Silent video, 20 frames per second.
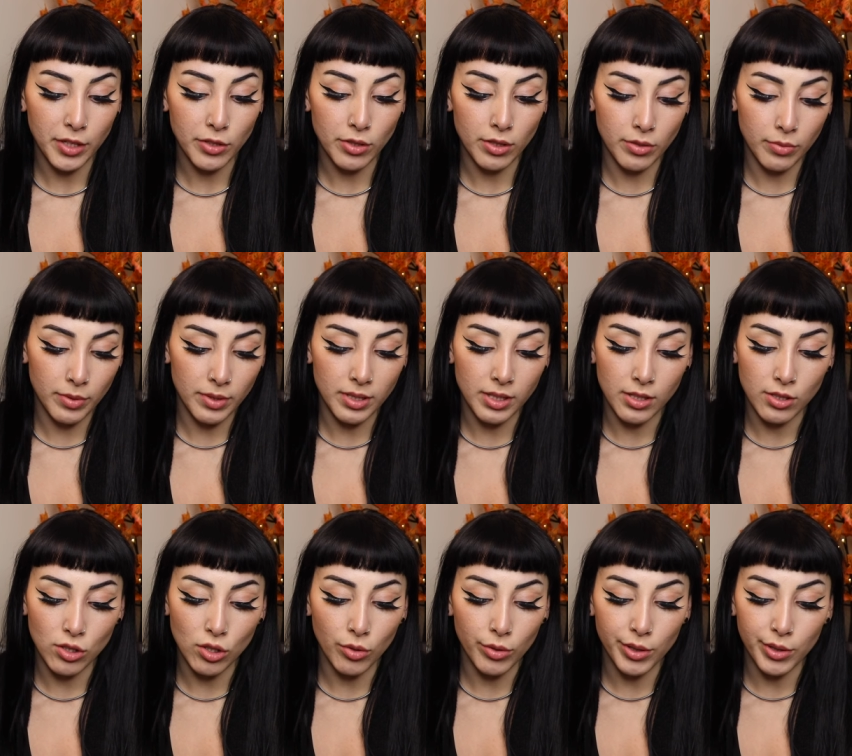So this one
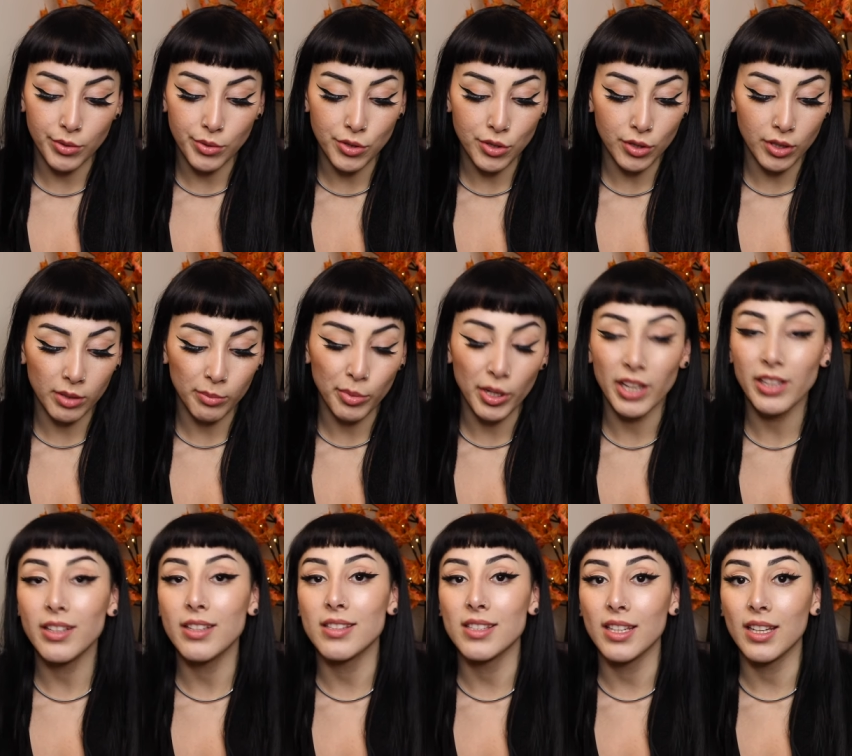says don't use during
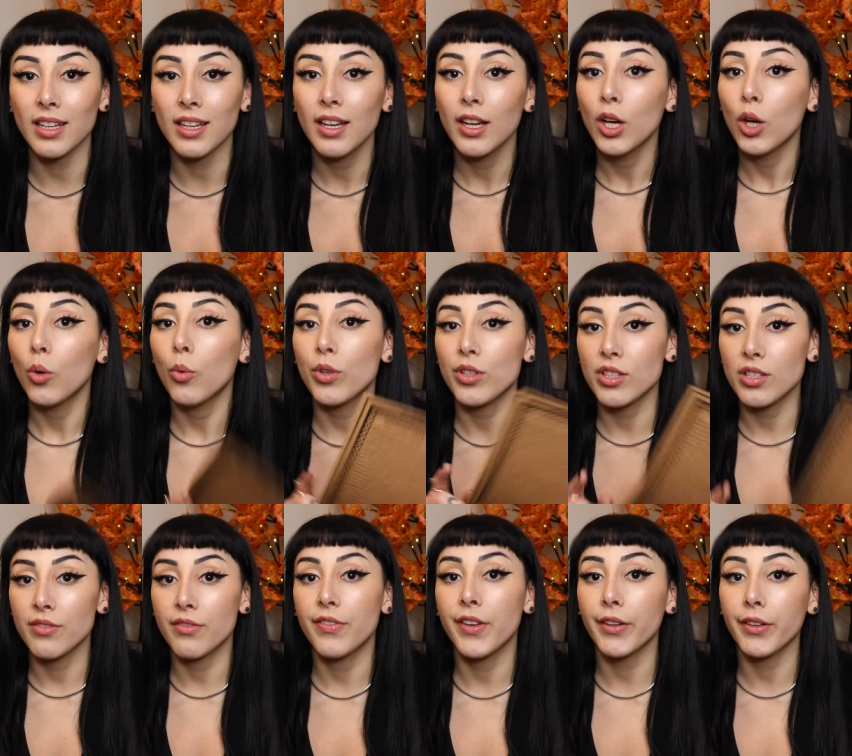pregnancy, which
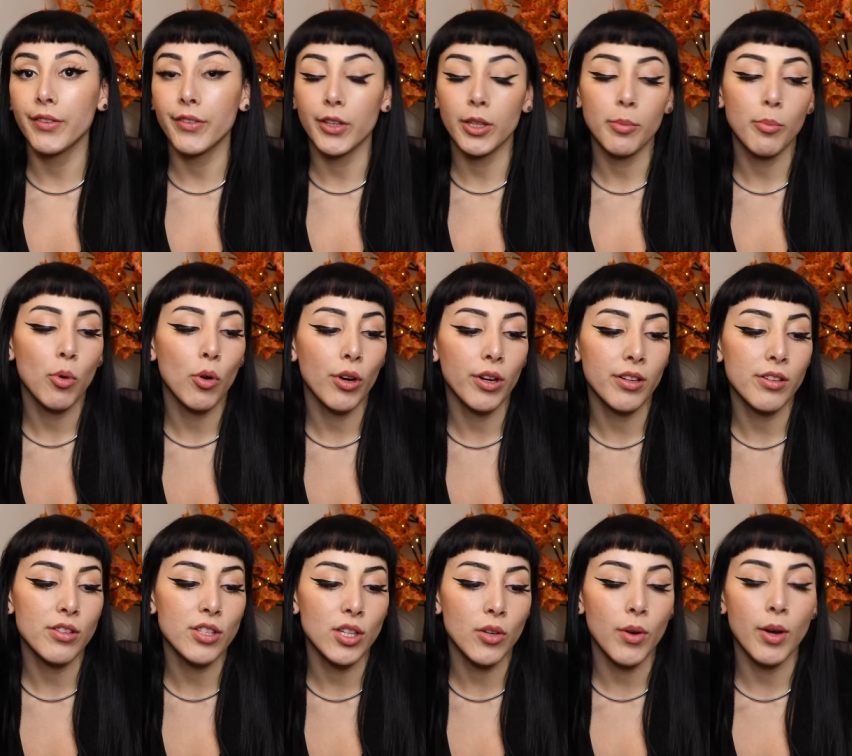is very, very
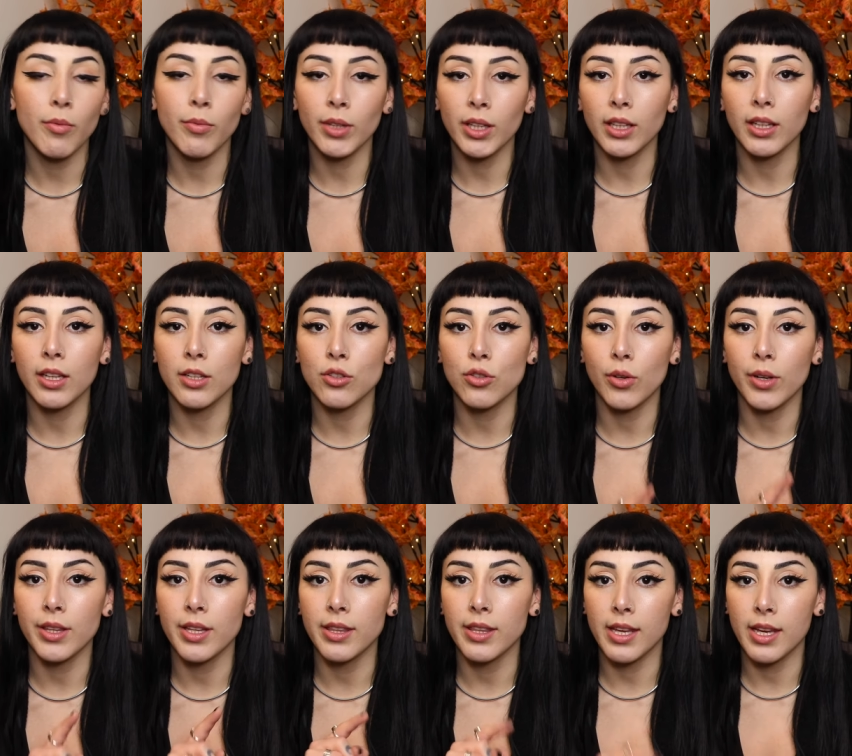important. So I really
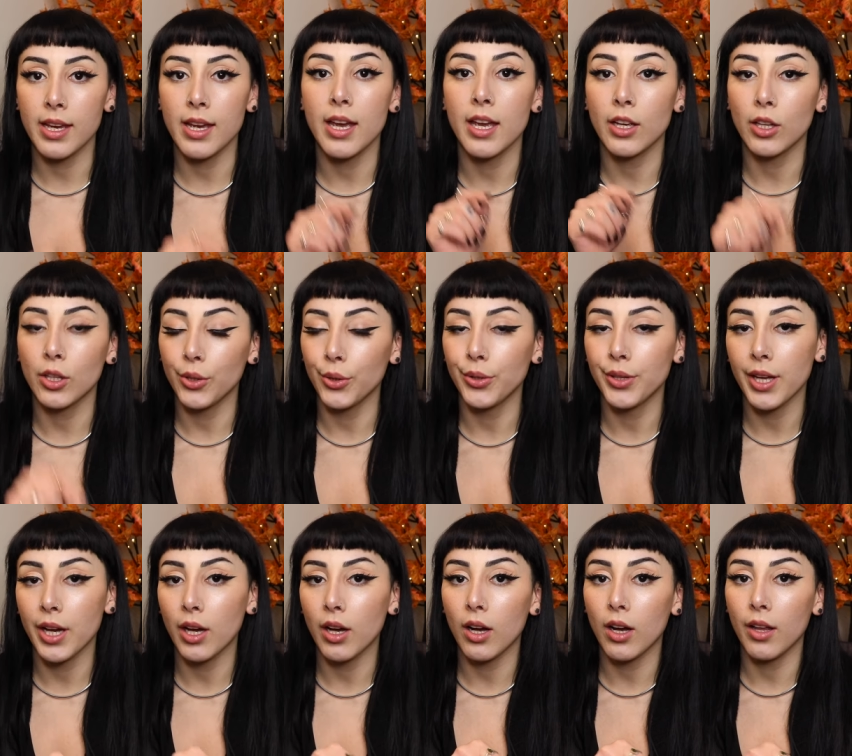enjoy that they include
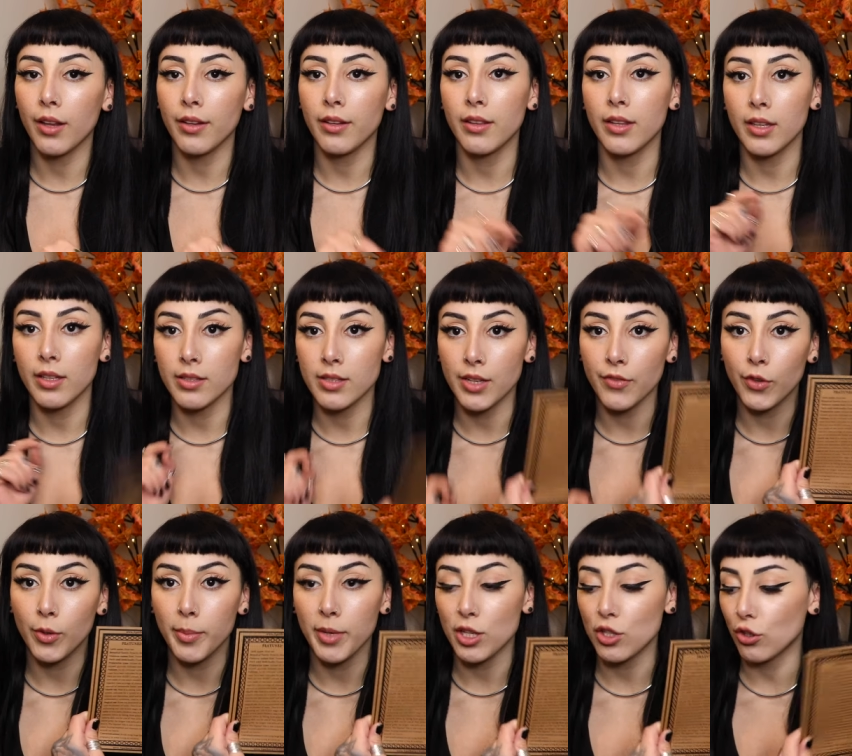that on these
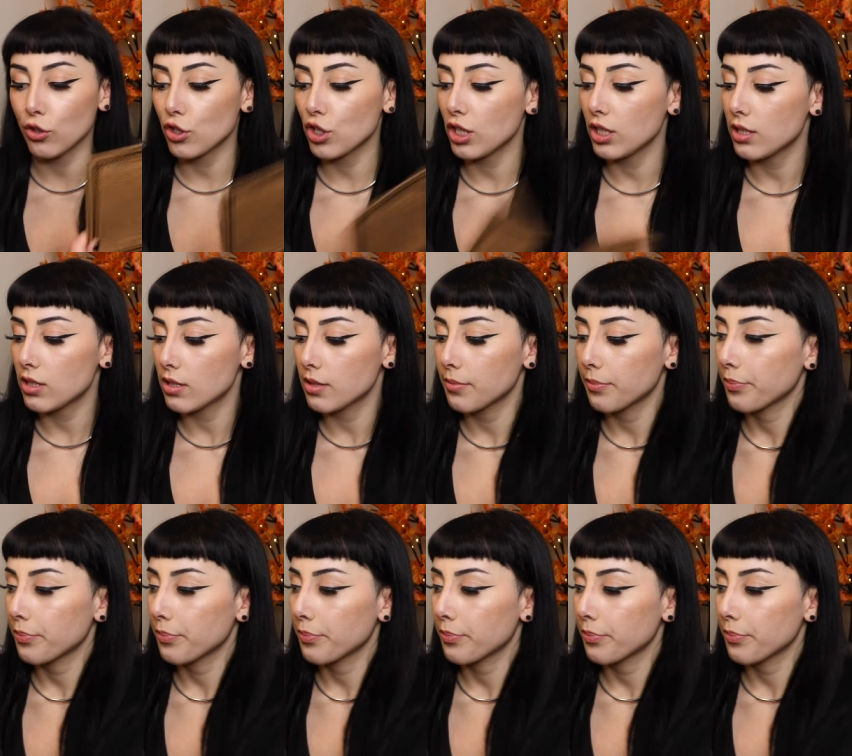informational sheets.